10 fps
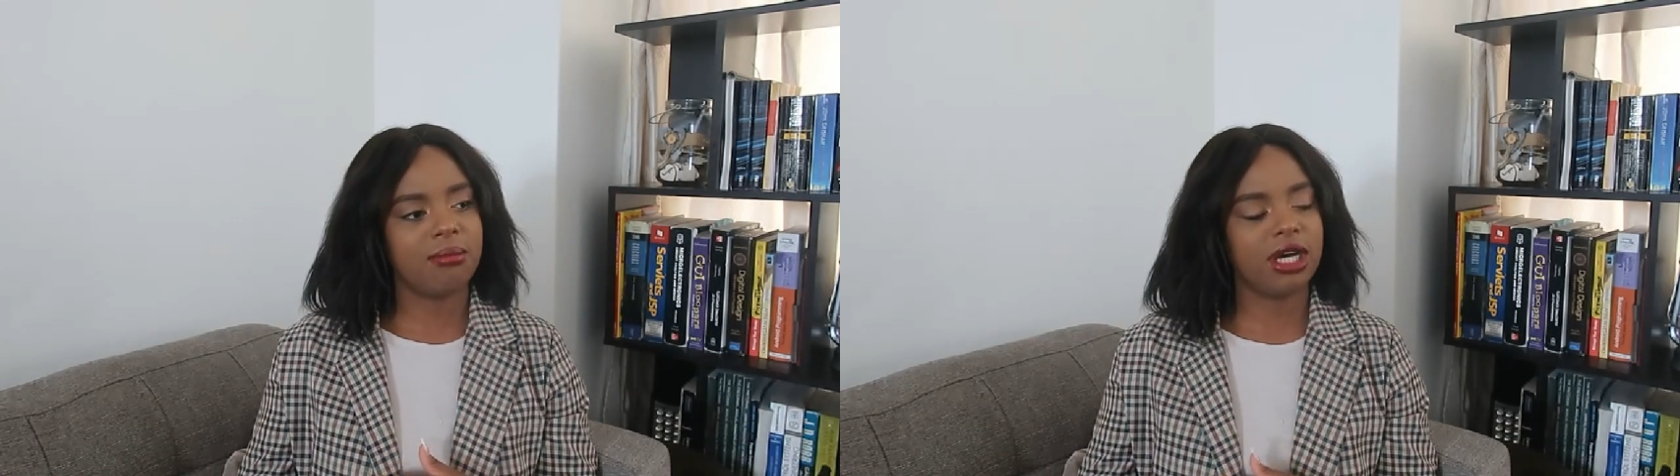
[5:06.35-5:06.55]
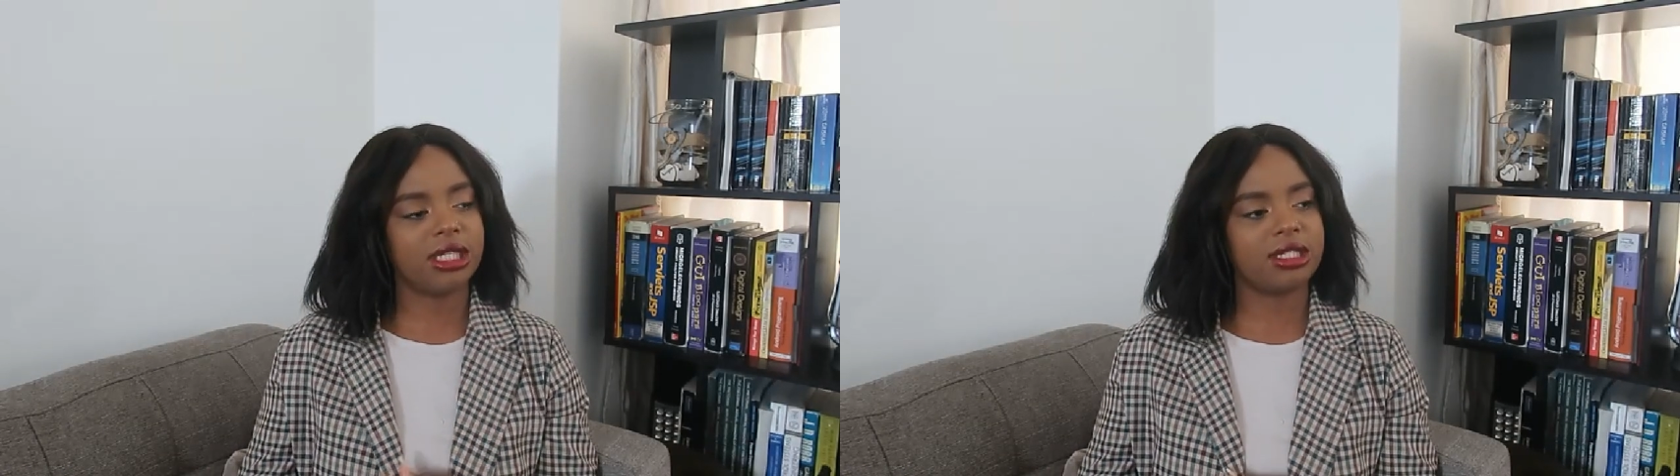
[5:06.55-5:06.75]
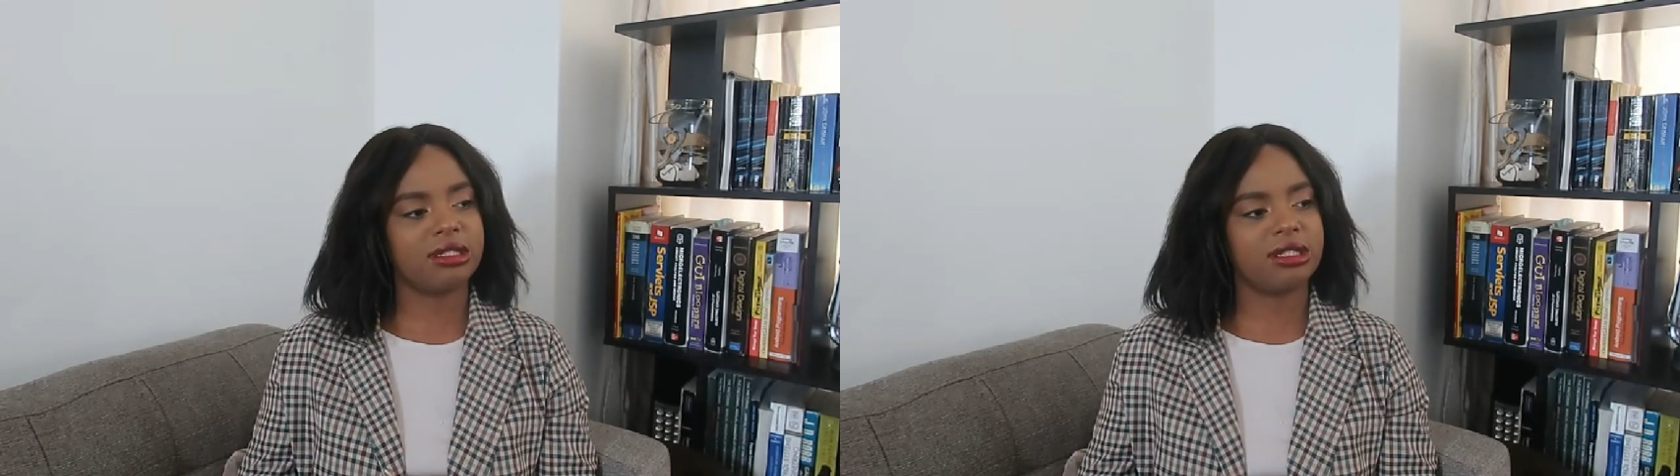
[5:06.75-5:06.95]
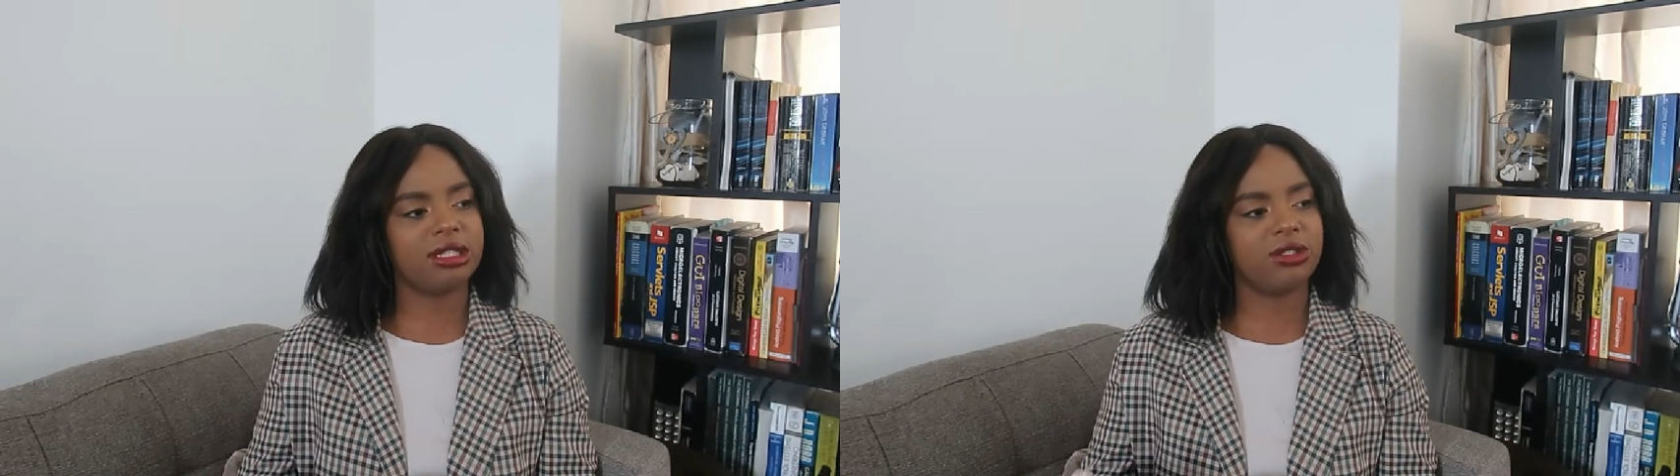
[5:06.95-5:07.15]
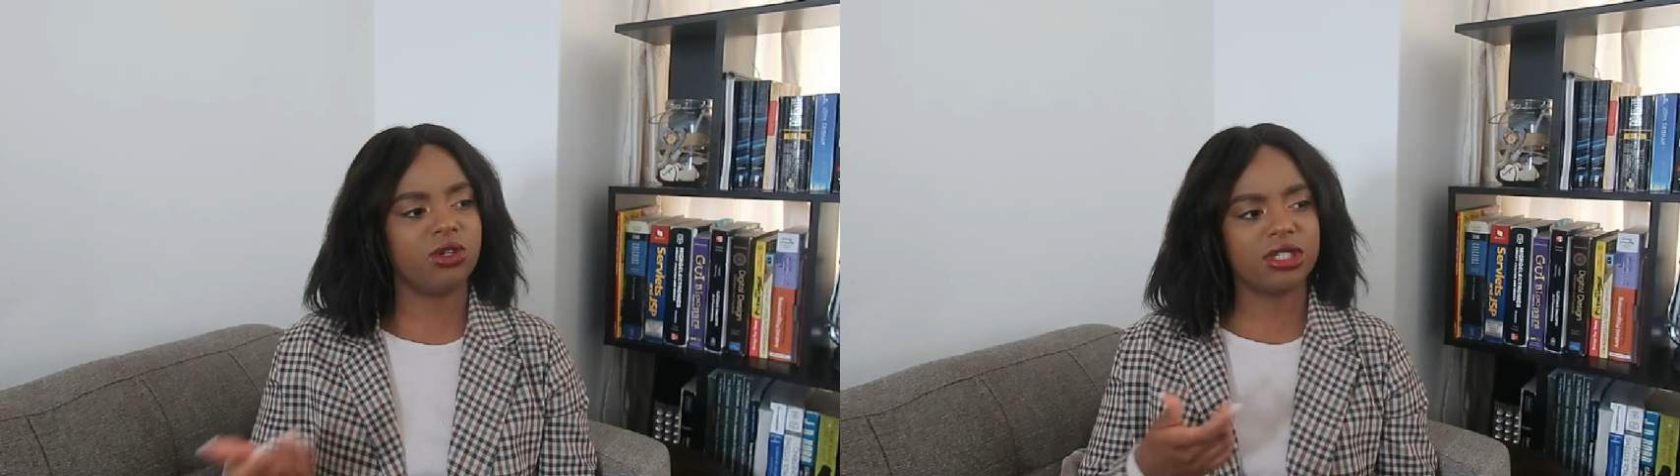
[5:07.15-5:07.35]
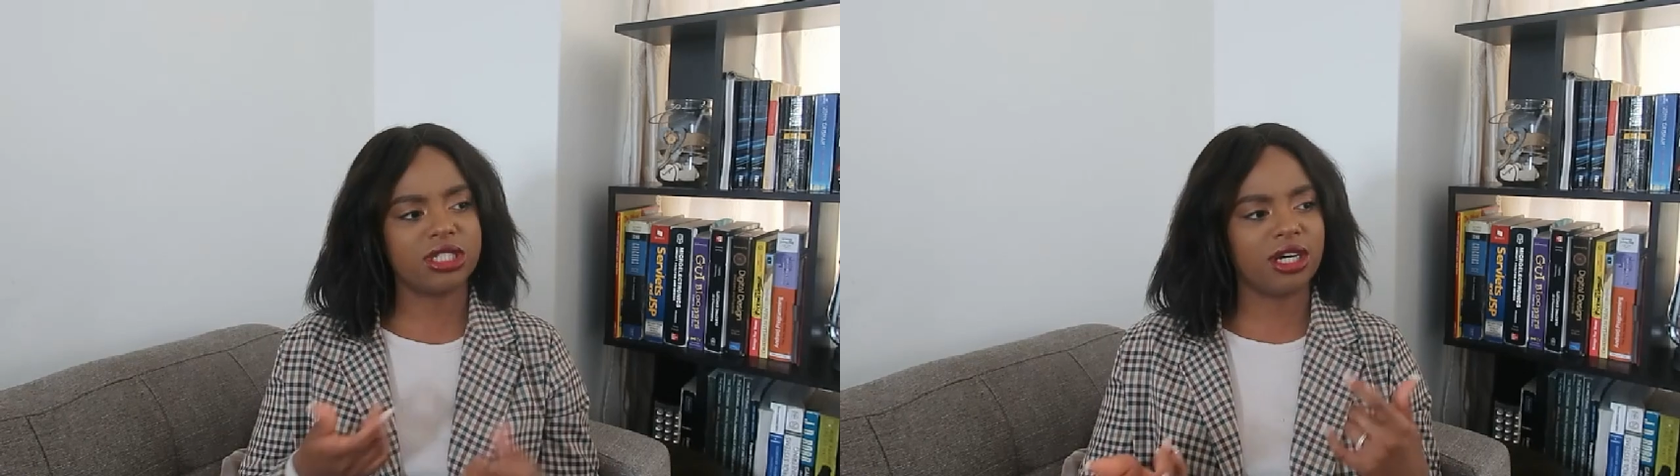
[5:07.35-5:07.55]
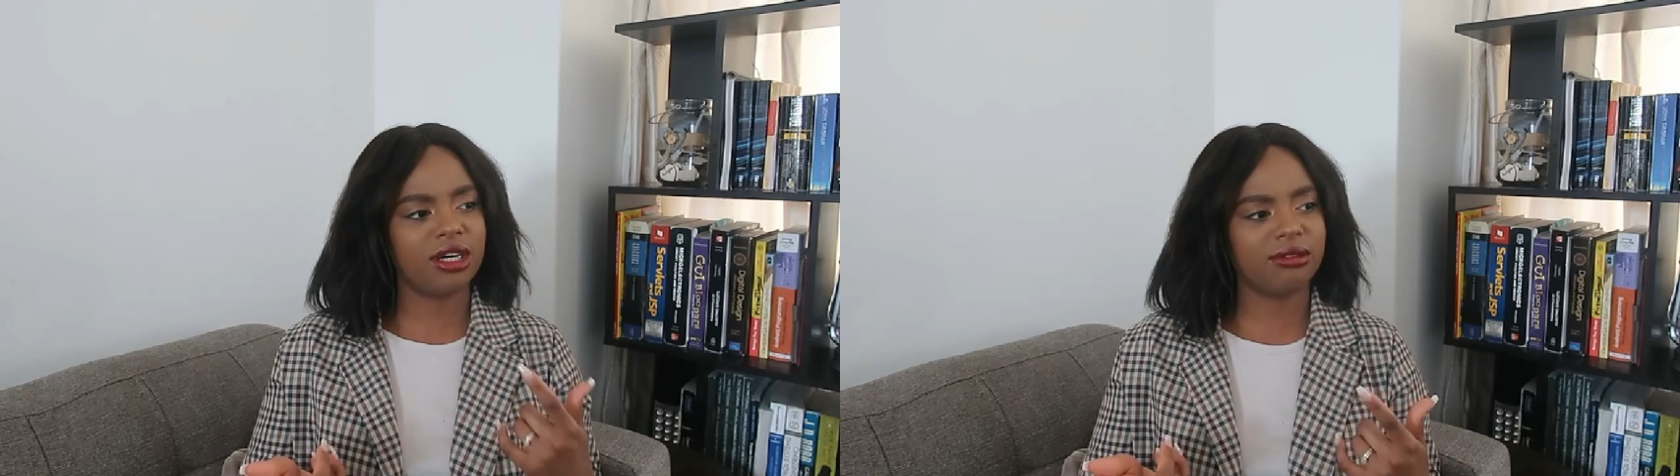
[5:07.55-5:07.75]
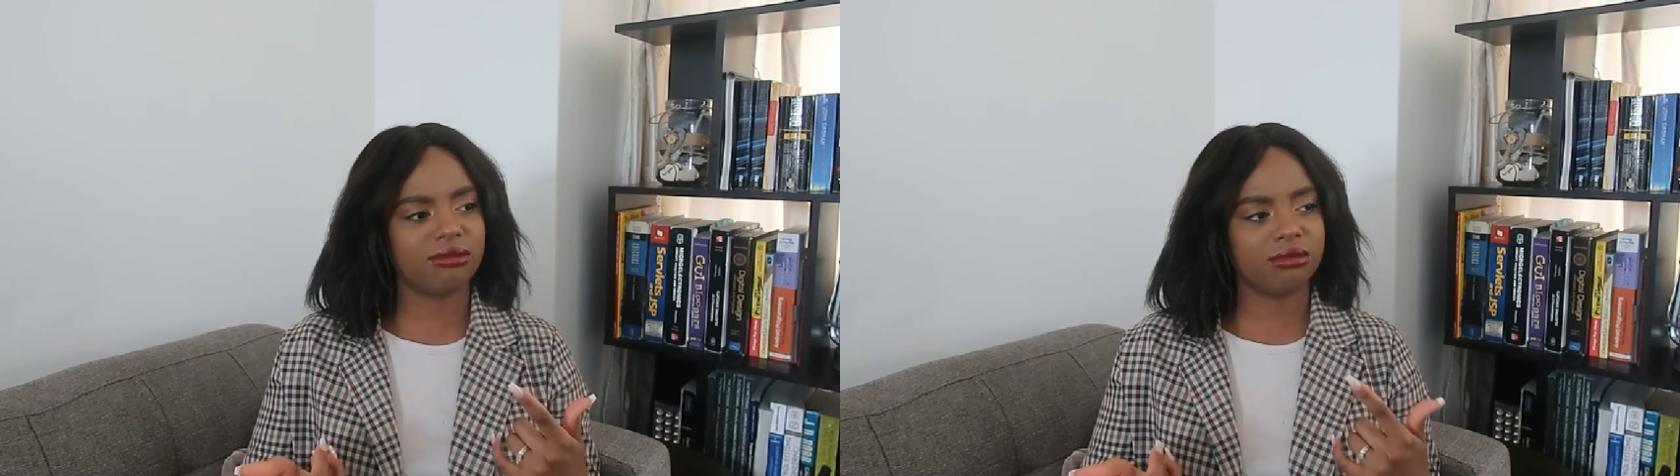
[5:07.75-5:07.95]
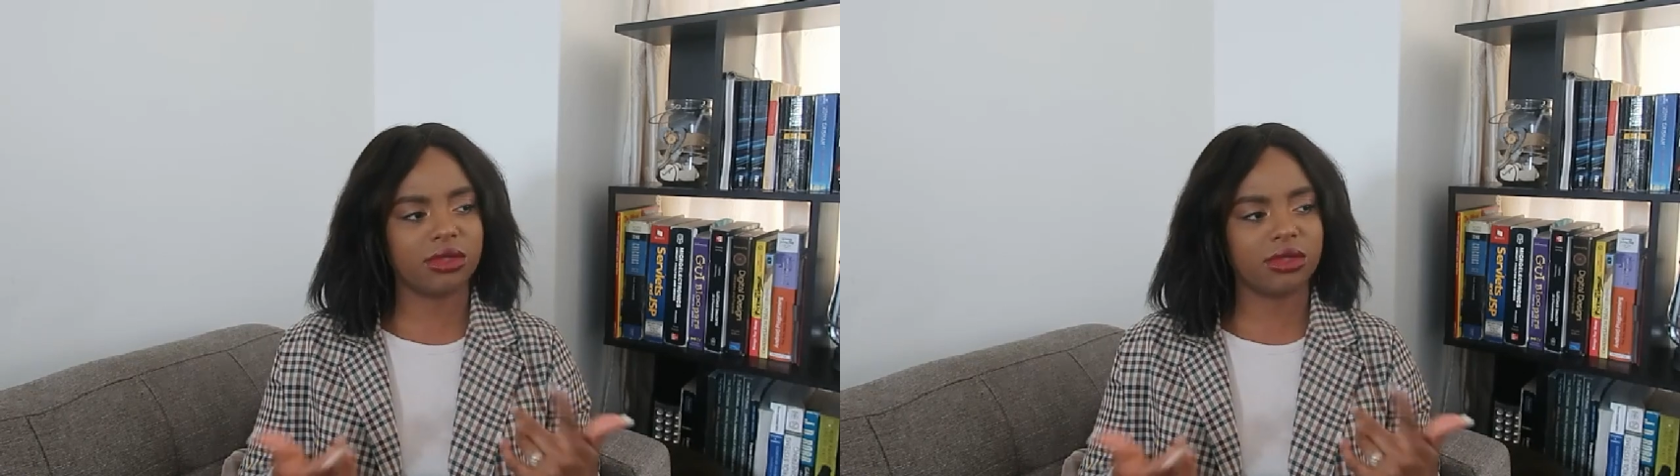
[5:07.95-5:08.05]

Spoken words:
but the doctor